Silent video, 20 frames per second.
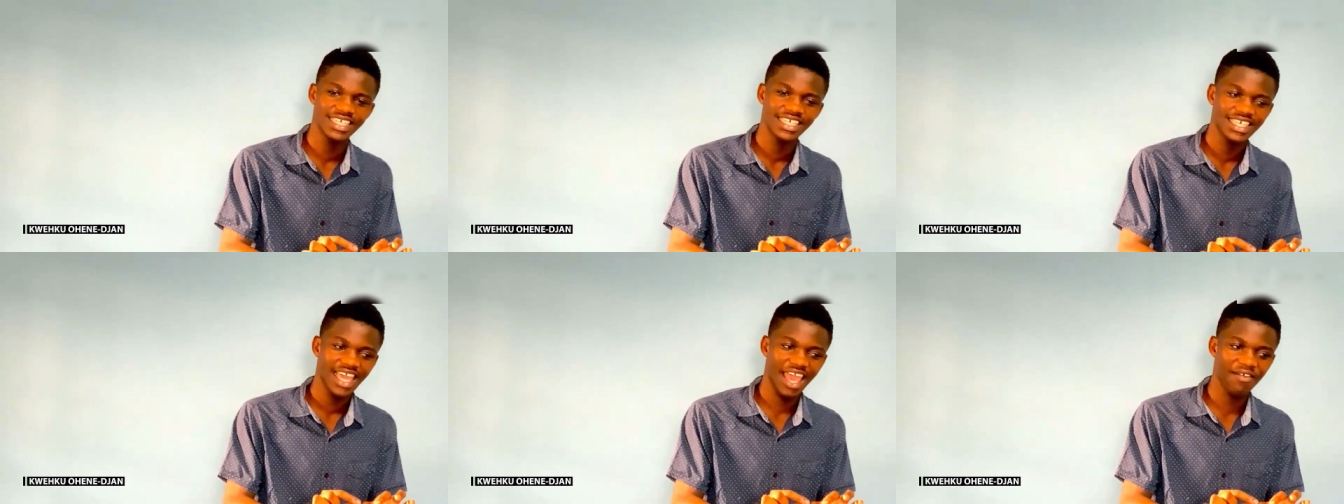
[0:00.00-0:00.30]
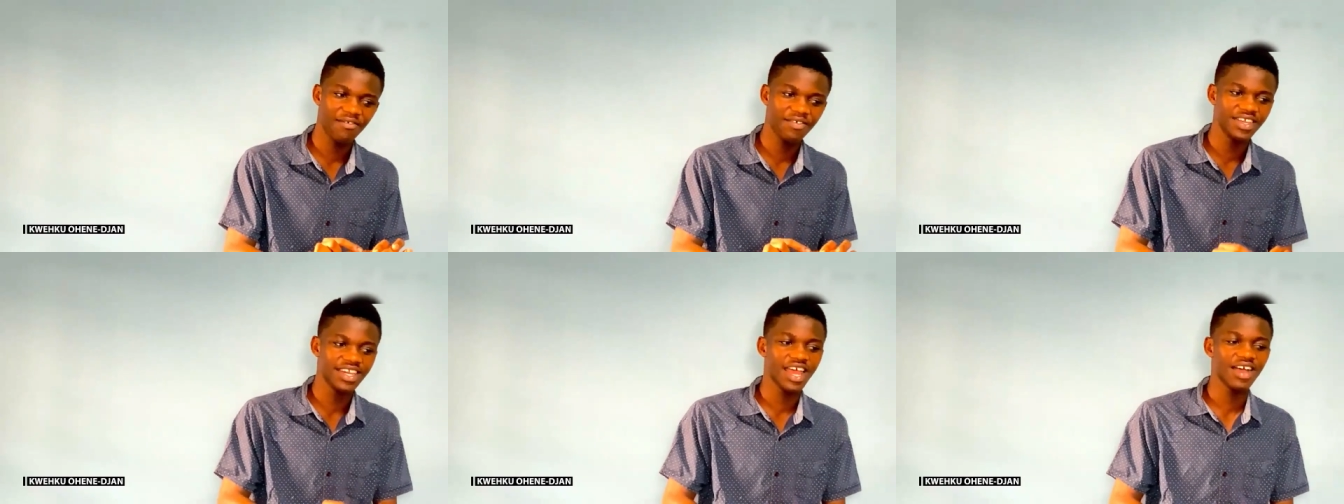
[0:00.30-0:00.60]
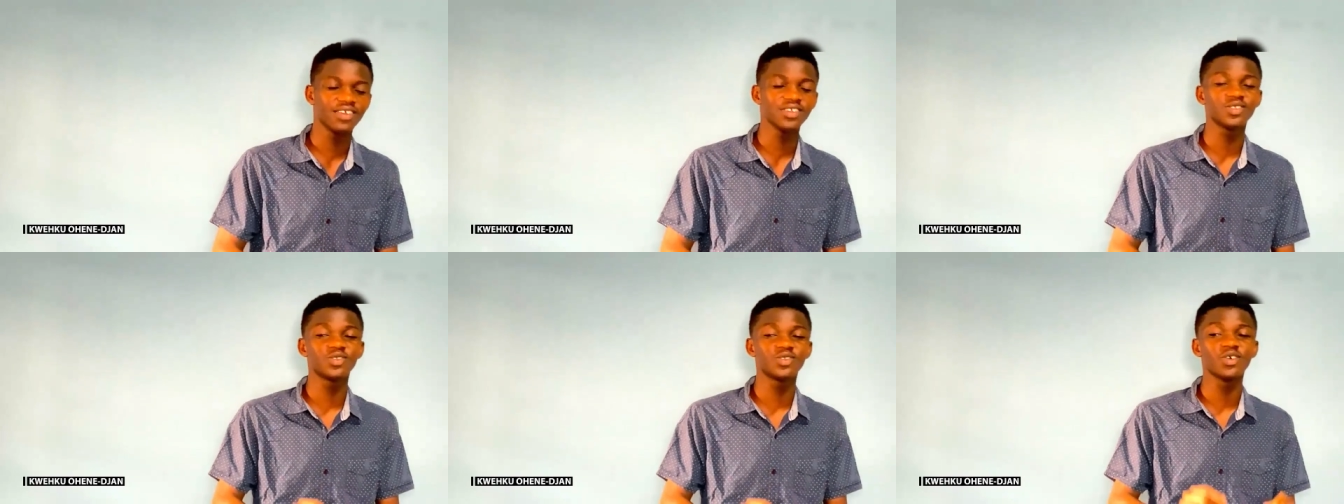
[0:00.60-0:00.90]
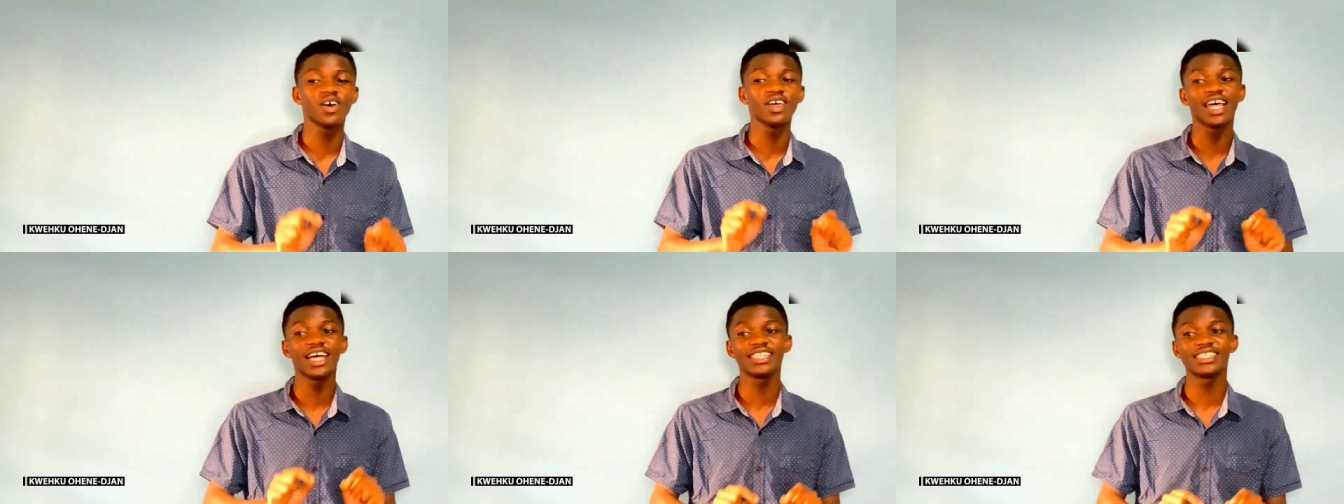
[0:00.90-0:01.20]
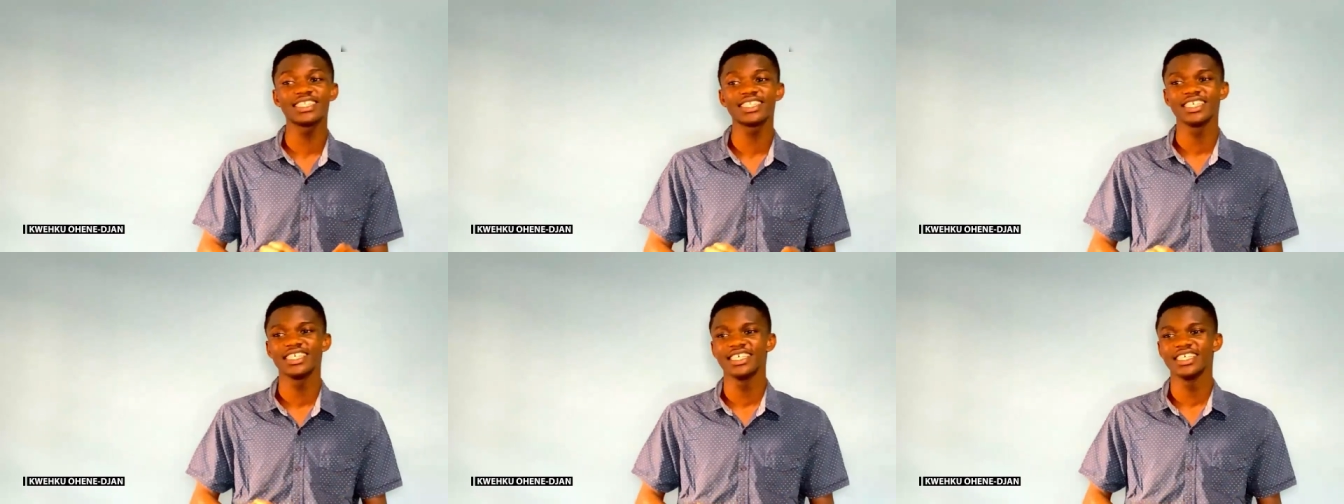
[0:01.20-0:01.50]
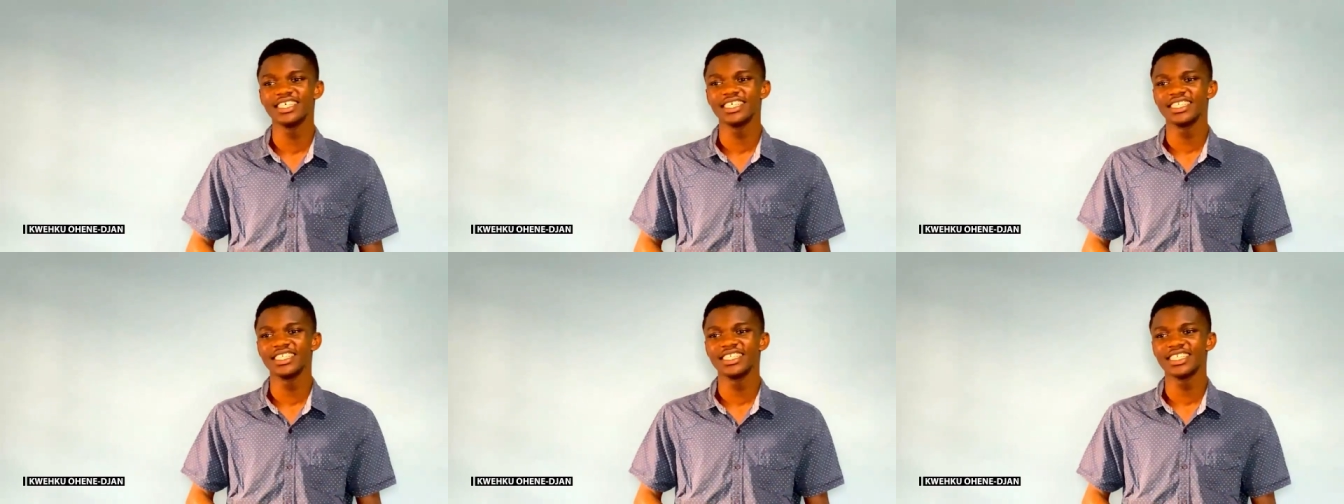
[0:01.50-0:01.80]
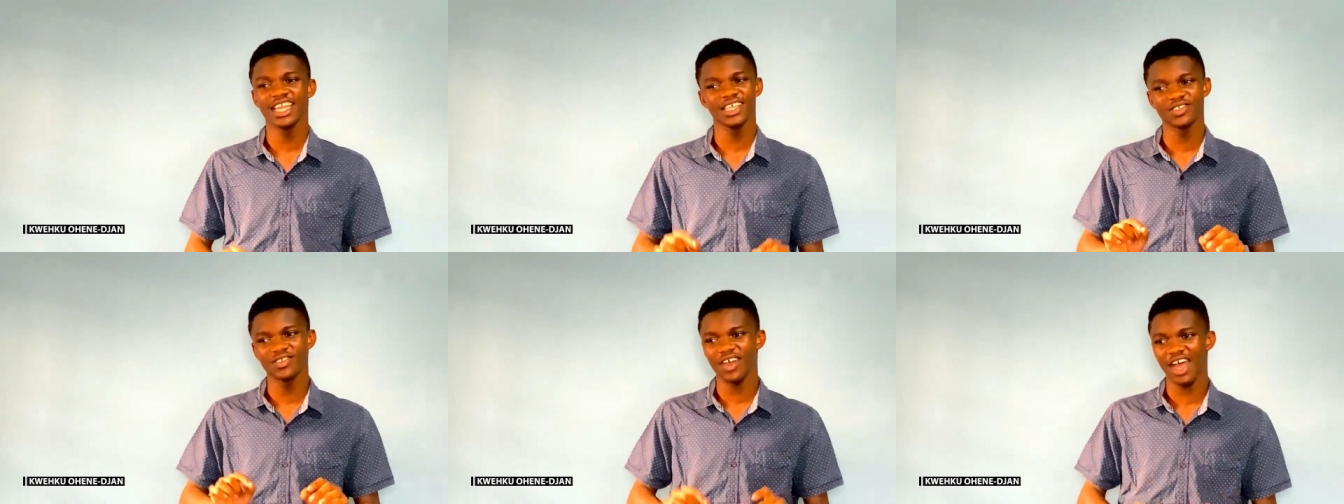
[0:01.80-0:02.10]
and we now saw that that
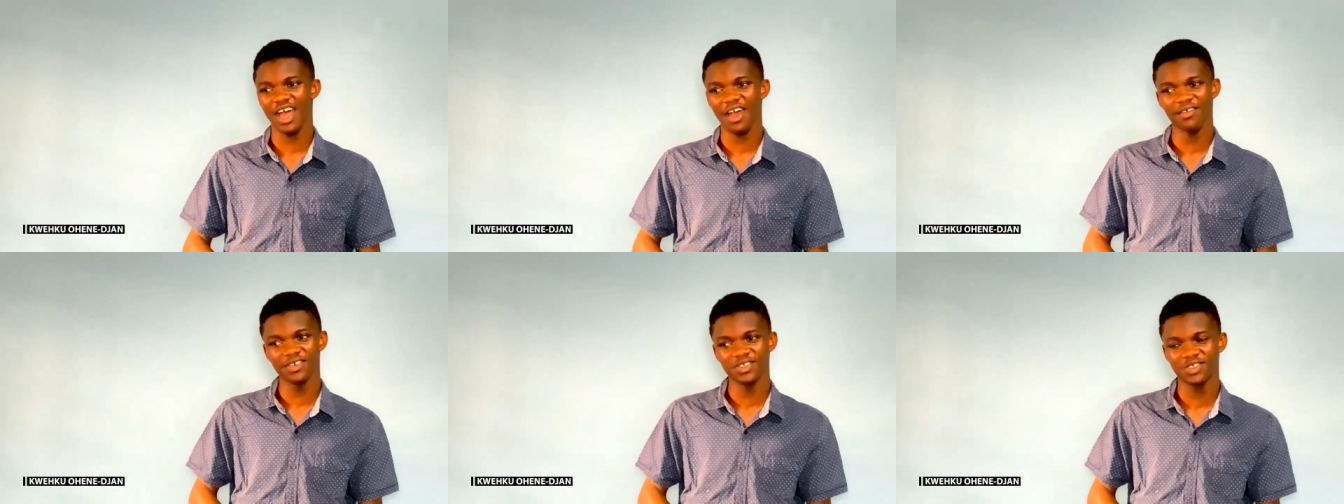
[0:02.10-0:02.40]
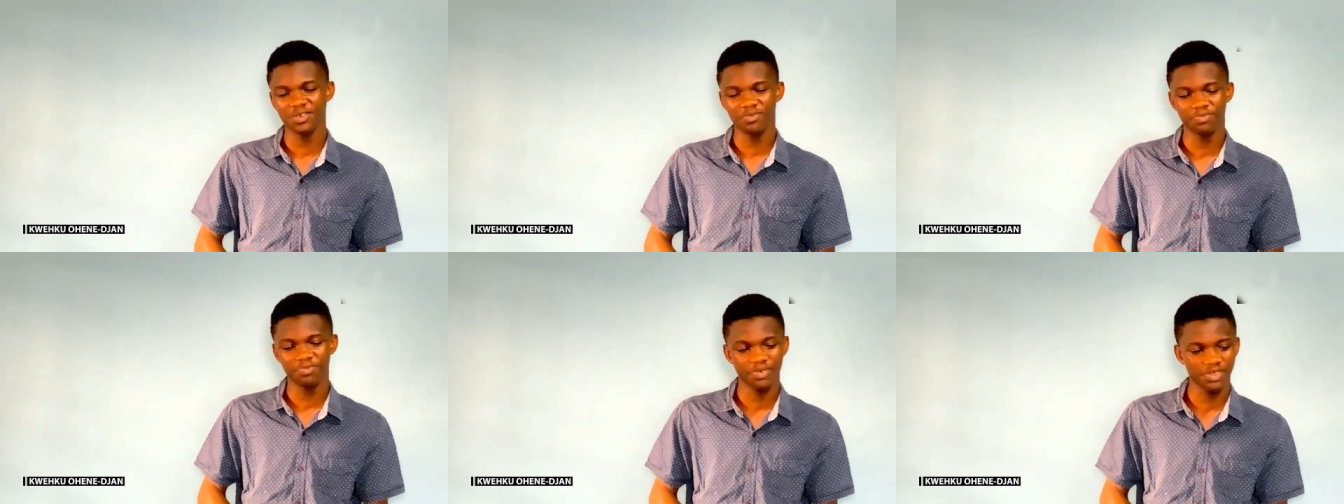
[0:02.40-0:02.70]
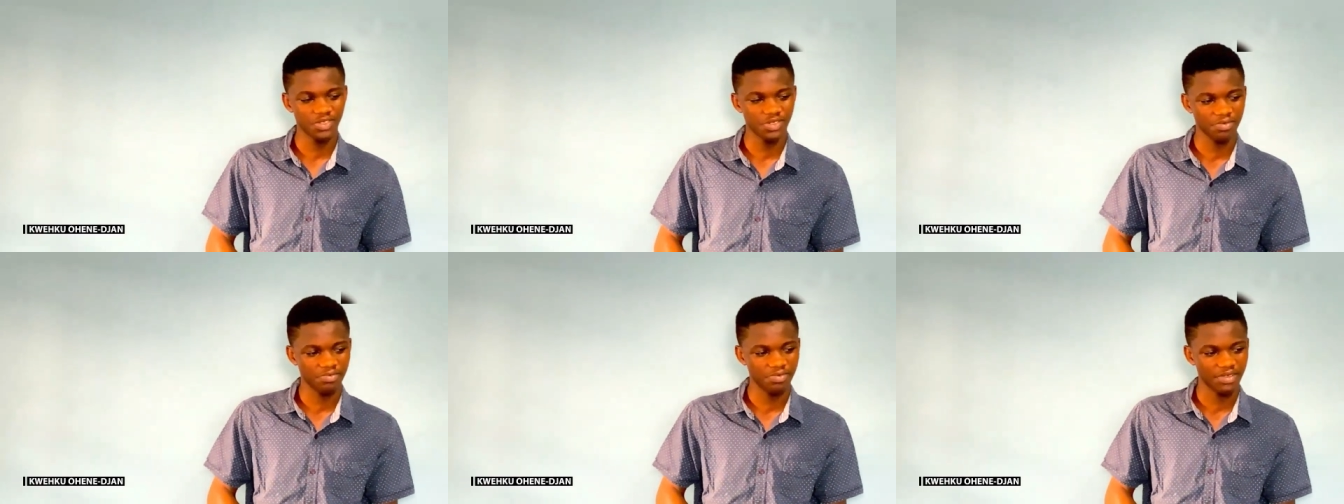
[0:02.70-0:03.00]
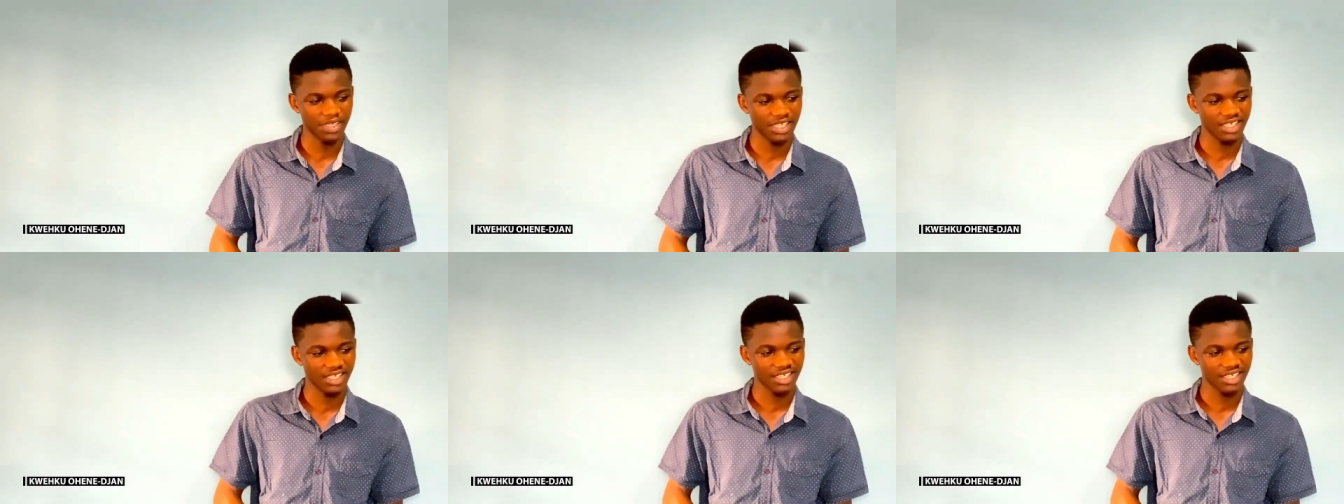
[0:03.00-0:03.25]
is not how it's supposed to be.